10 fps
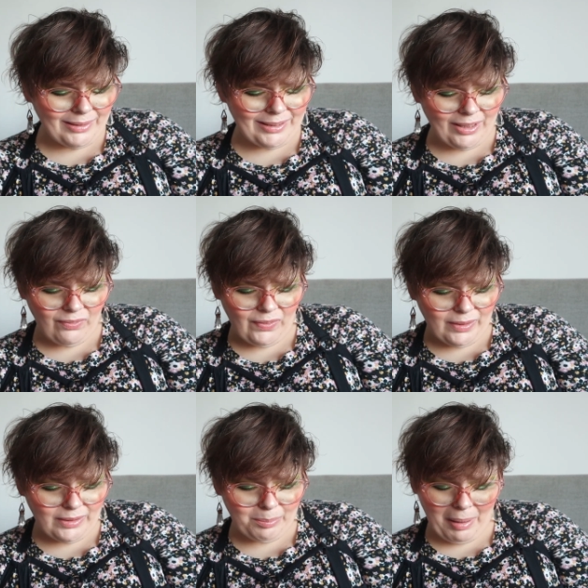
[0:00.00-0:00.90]
Skin
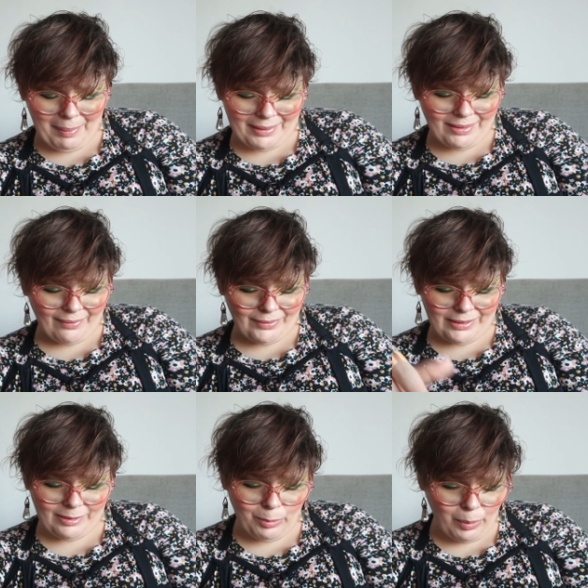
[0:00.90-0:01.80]
feels baby soft and
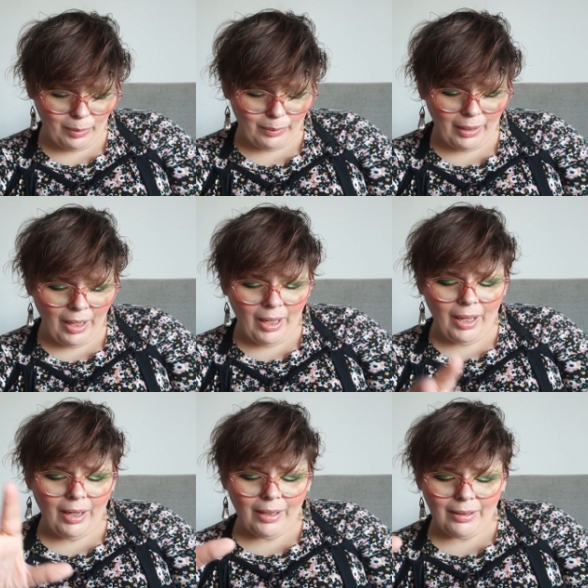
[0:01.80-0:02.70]
smooth.
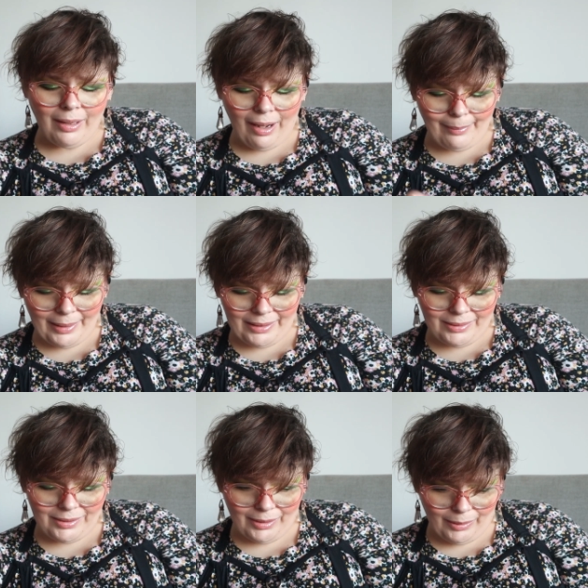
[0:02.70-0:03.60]
Coming
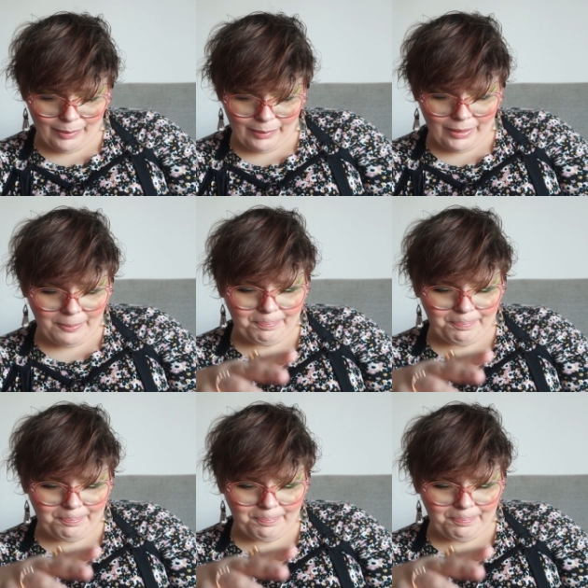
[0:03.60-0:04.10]
soon.